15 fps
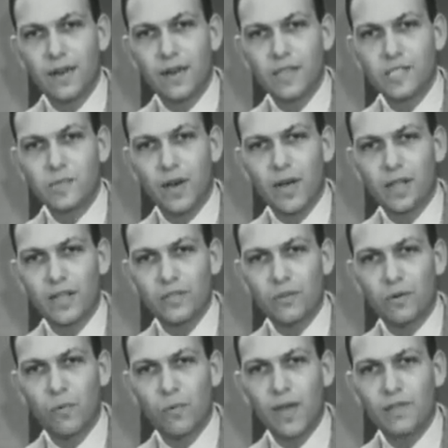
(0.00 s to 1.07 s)
corresponding
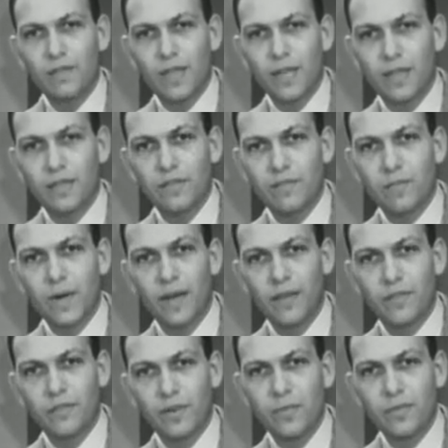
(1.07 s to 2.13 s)
to a wavelength of
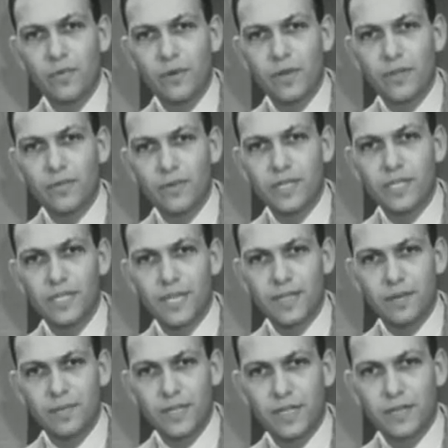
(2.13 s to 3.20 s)
about 3.3
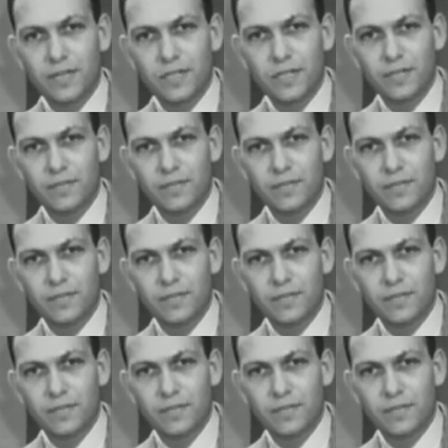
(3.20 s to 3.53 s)
centimeters.